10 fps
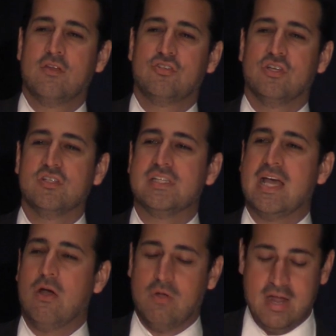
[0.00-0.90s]
just
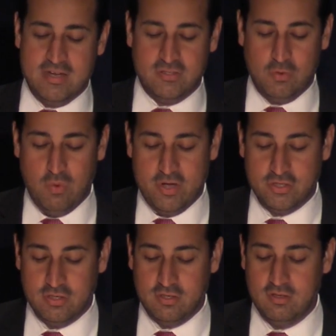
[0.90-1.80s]
how
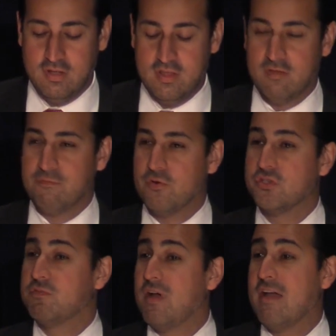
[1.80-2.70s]
consequential the
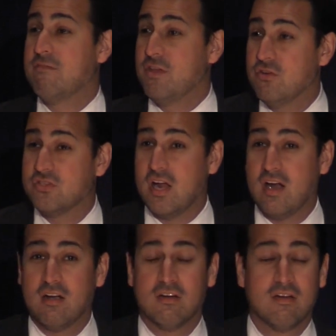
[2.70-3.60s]
first five years
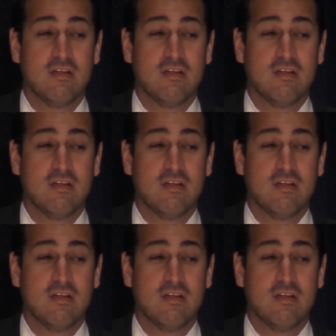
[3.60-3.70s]
are